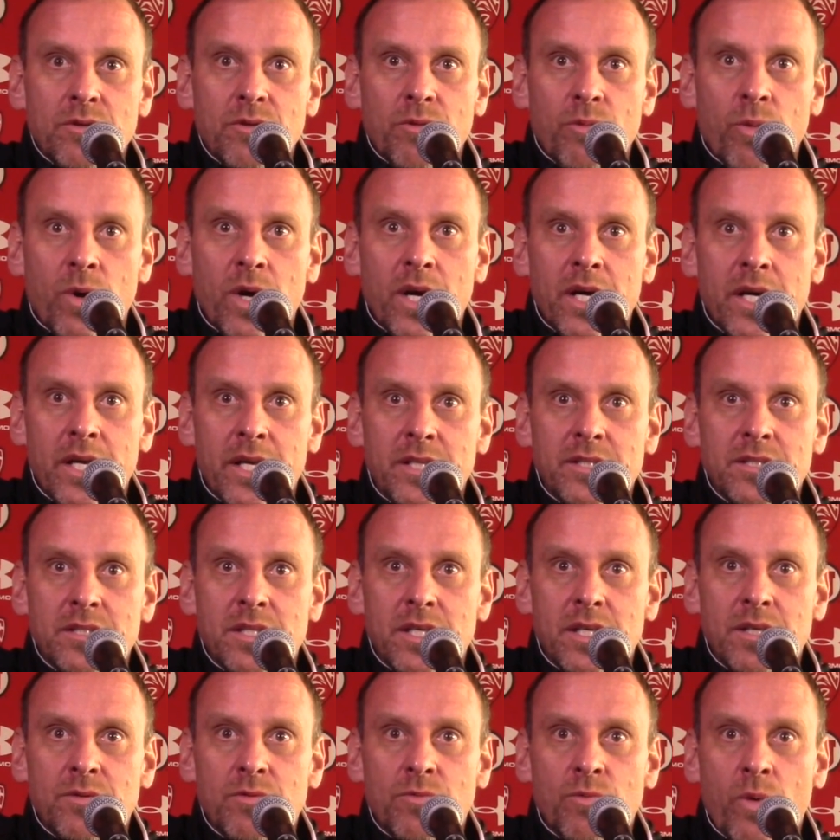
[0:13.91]
what it is
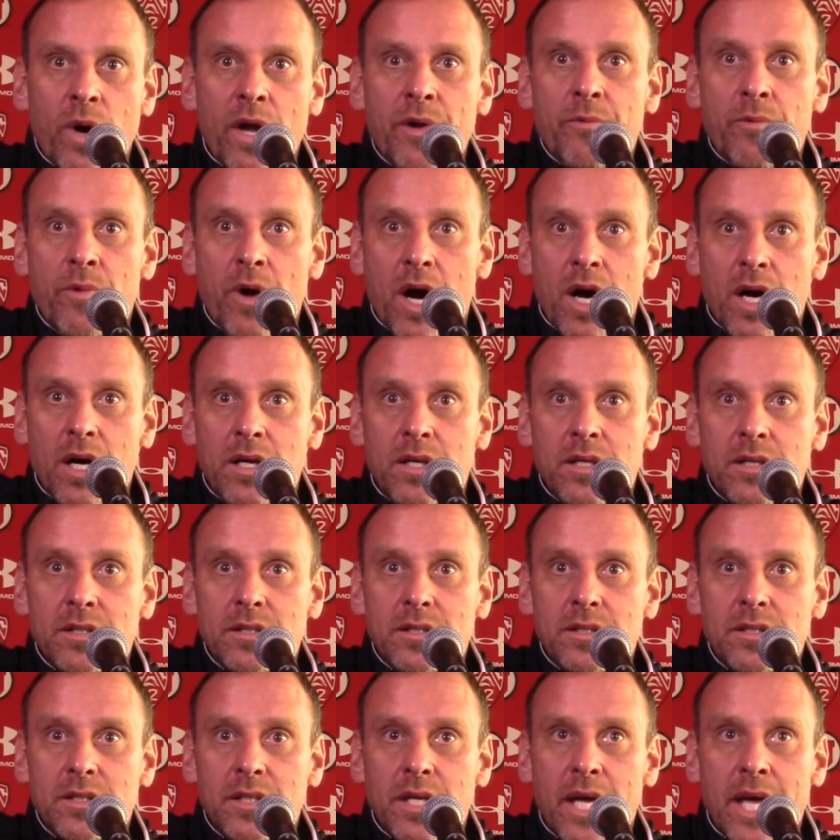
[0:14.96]
that went wrong.
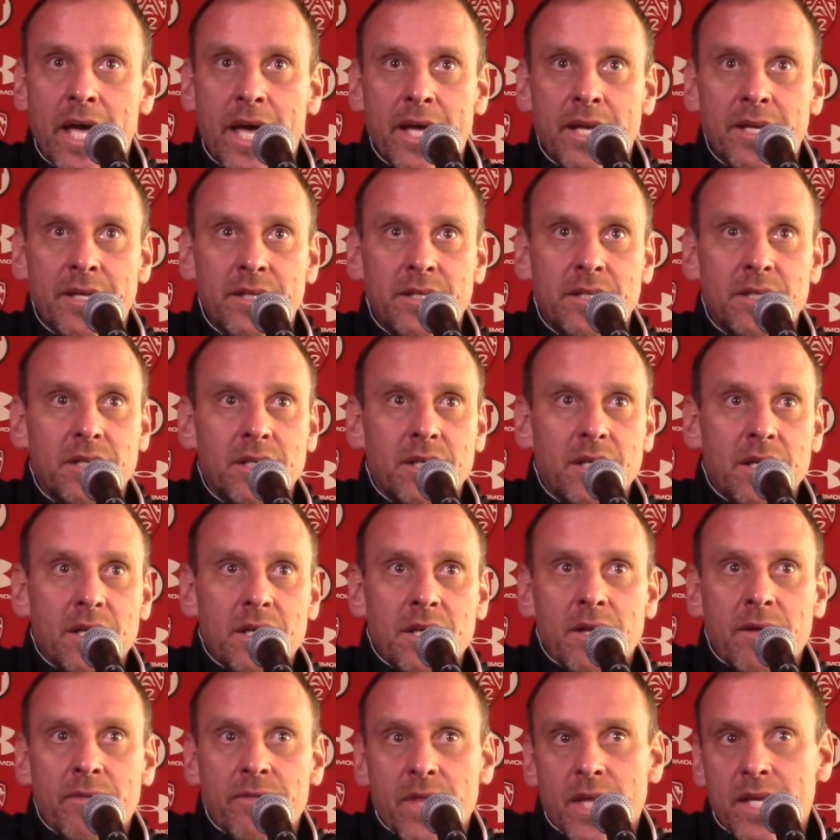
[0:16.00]
And
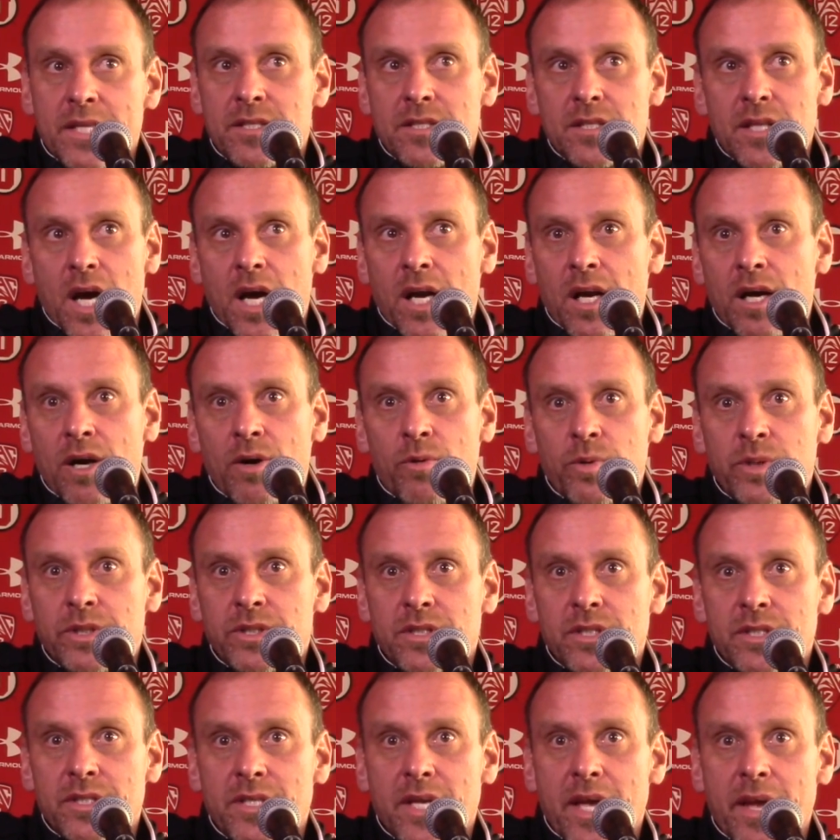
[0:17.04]
it's not always
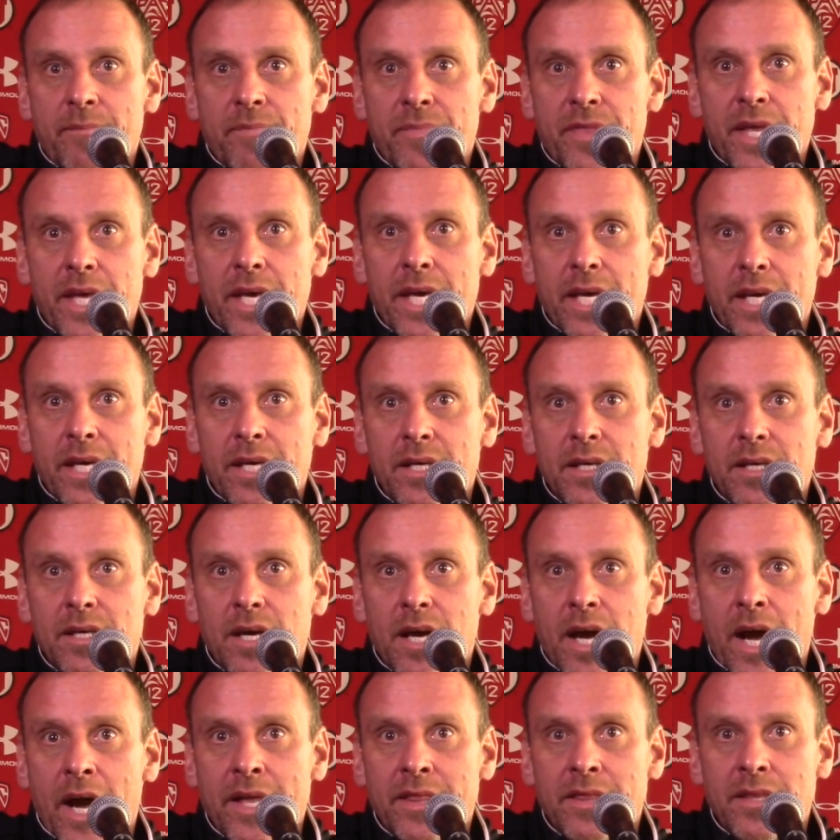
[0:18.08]
the same thing.
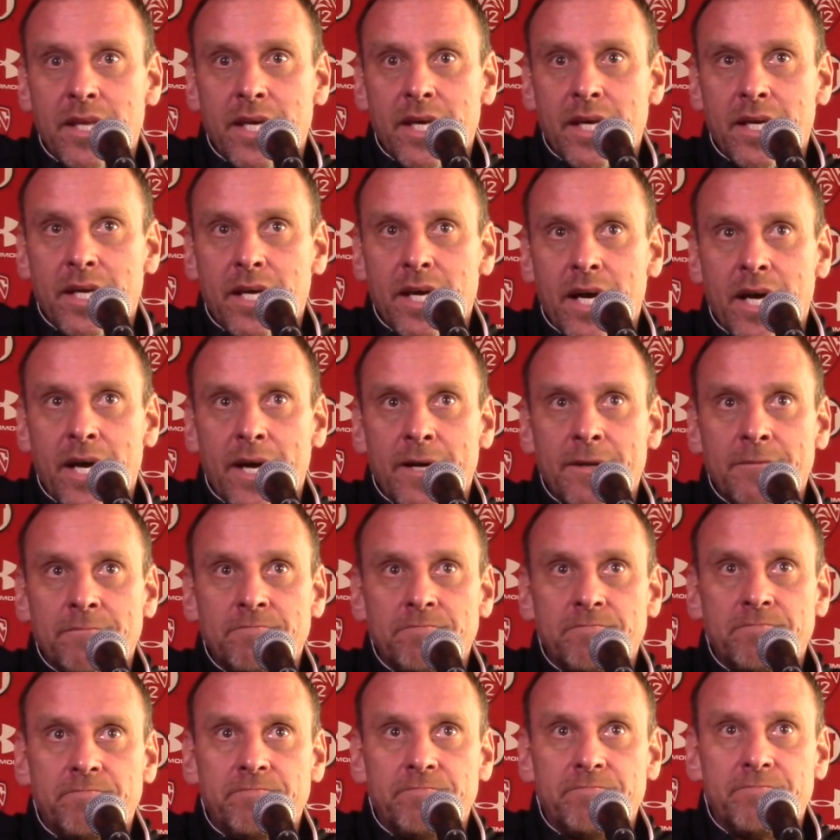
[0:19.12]
I think,
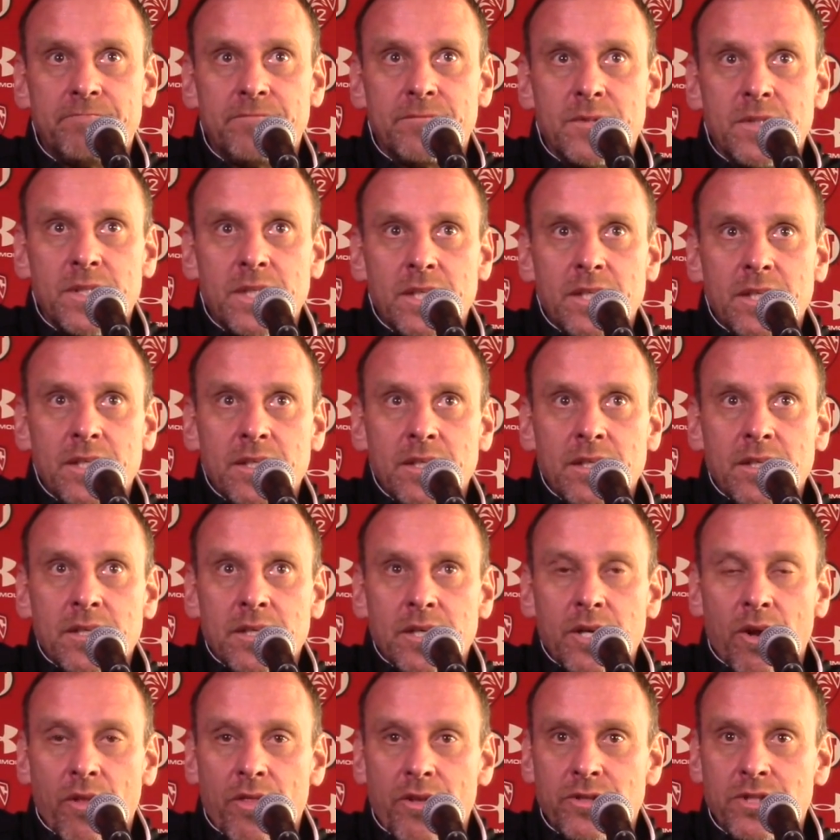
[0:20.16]

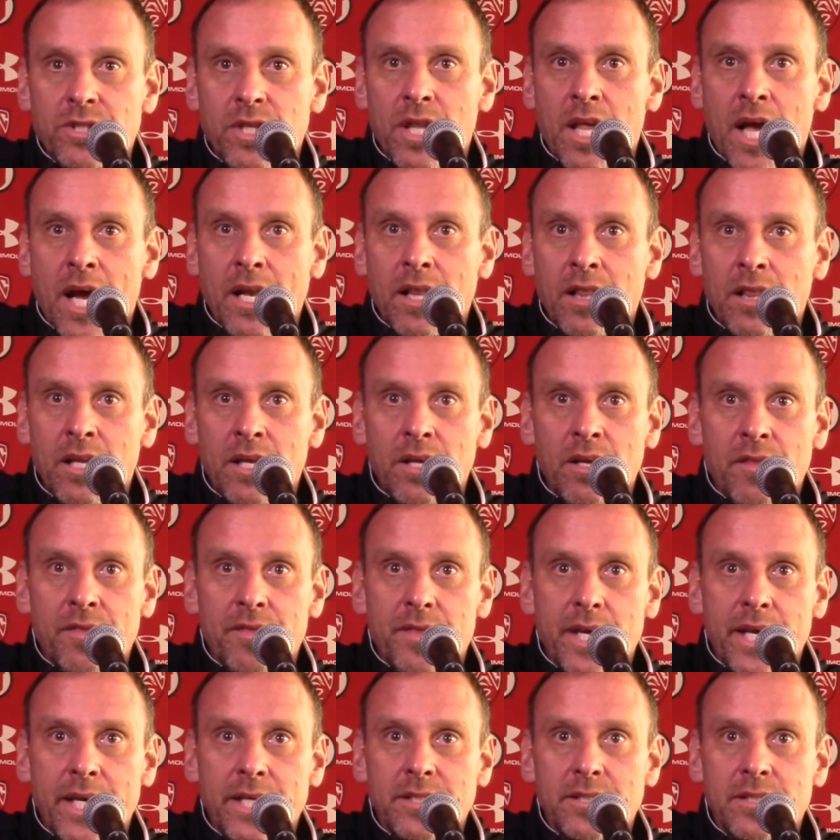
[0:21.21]
there's a lot of little
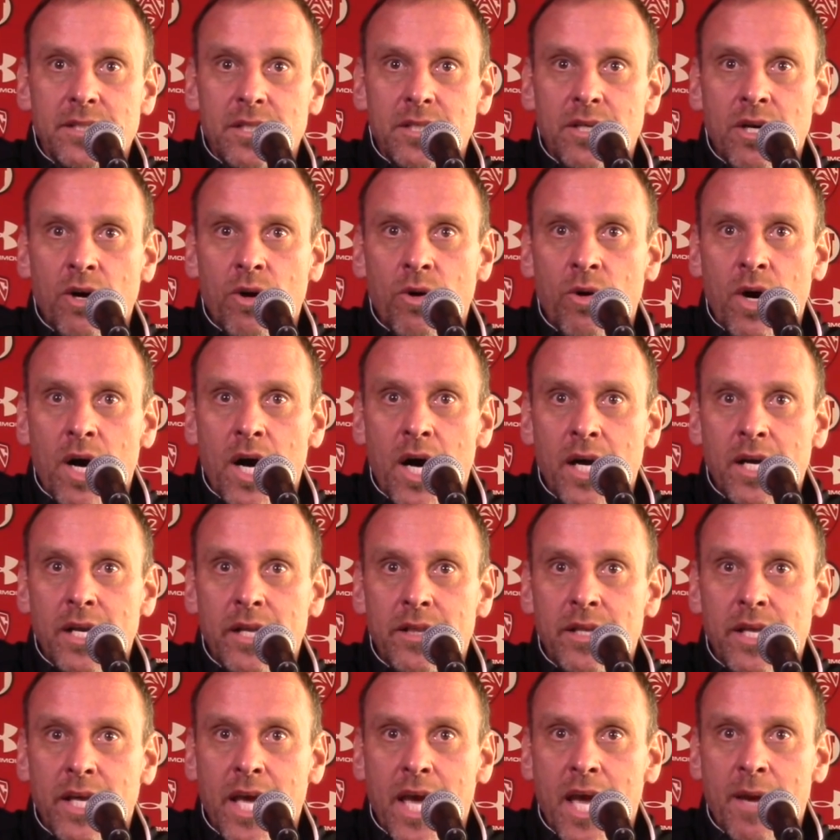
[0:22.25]
things that go on
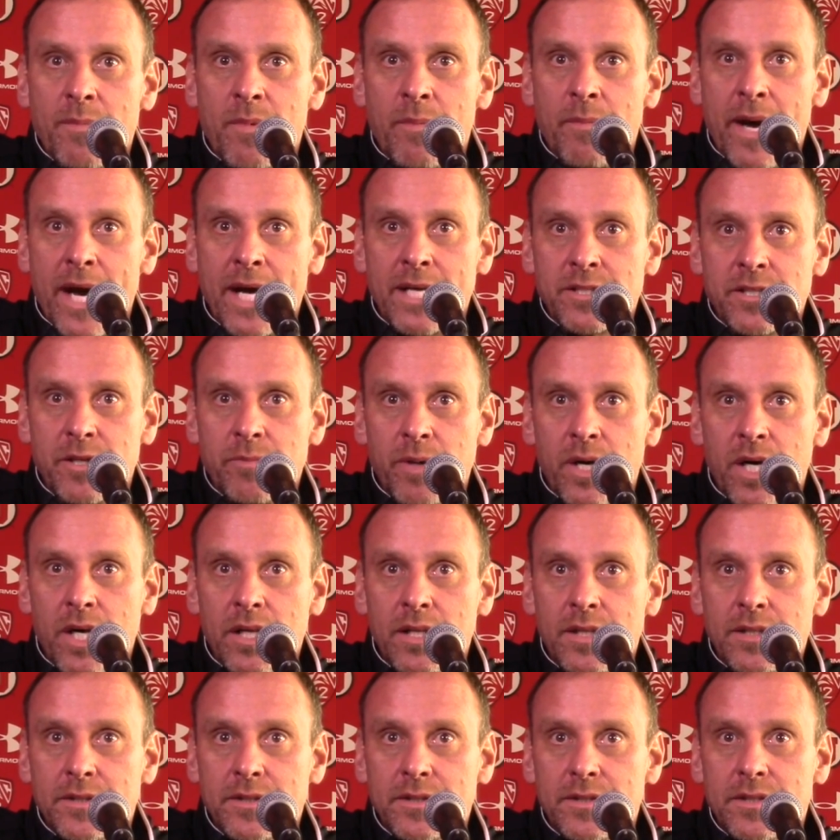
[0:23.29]
in the game of basketball.
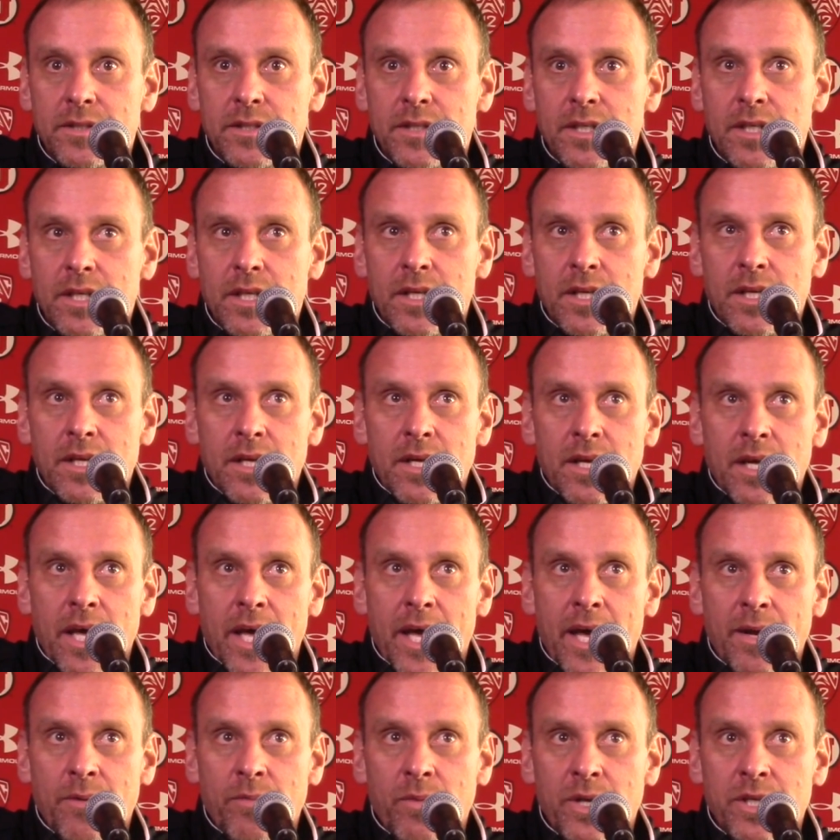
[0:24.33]

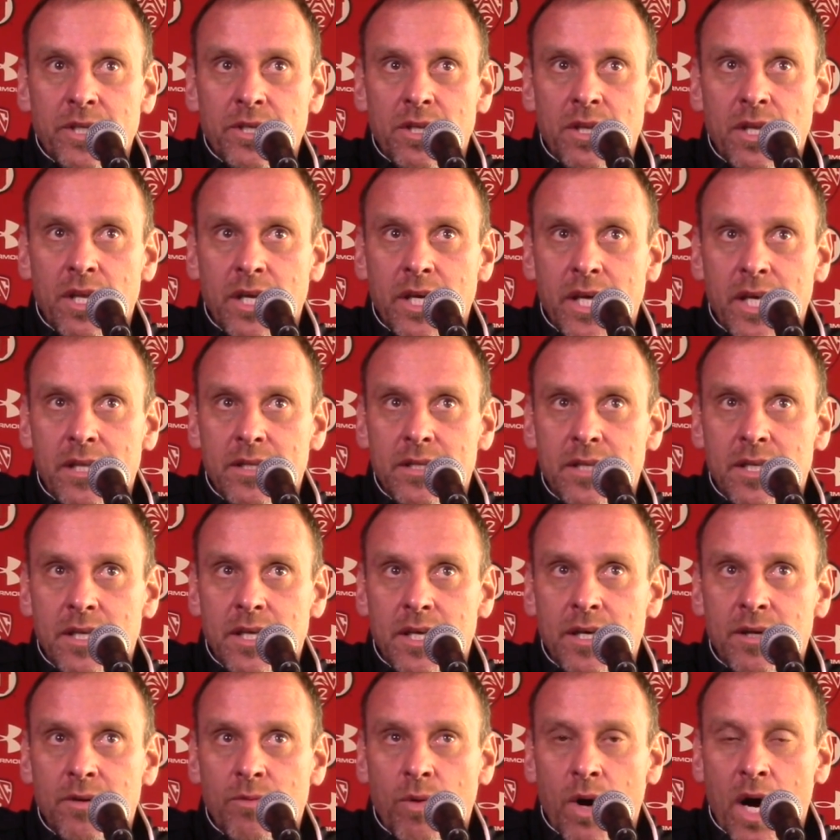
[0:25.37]
And when you look at
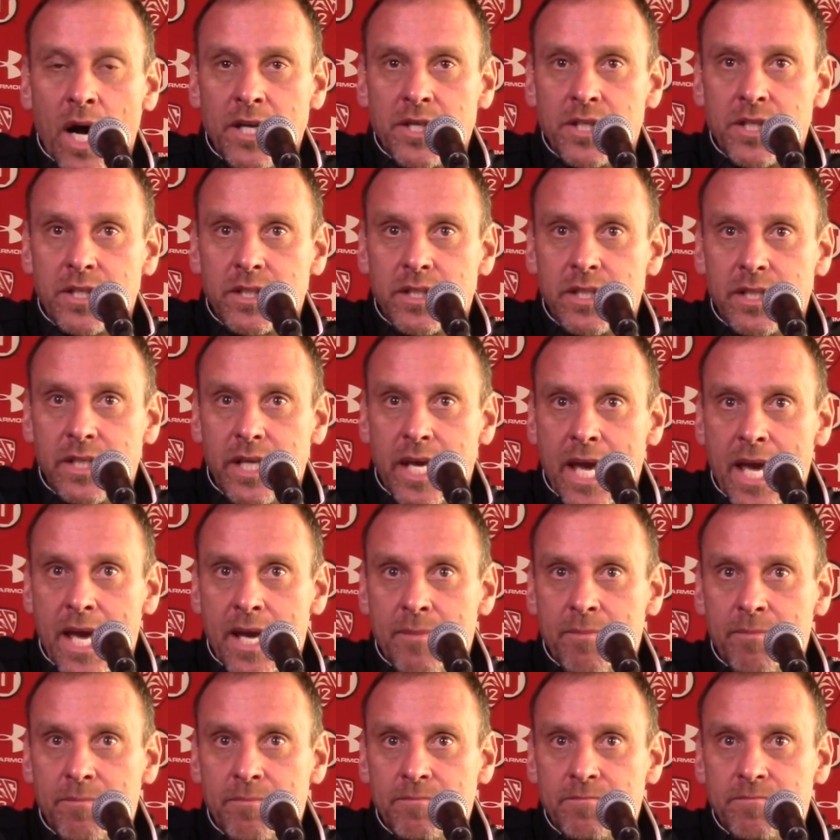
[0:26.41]
the Washington
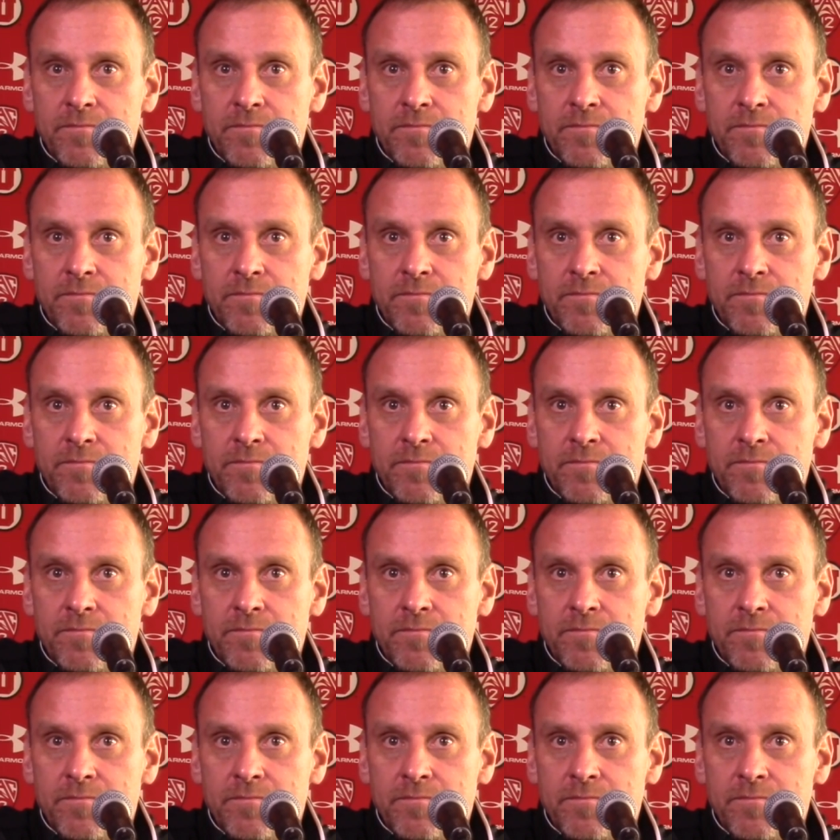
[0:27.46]
game,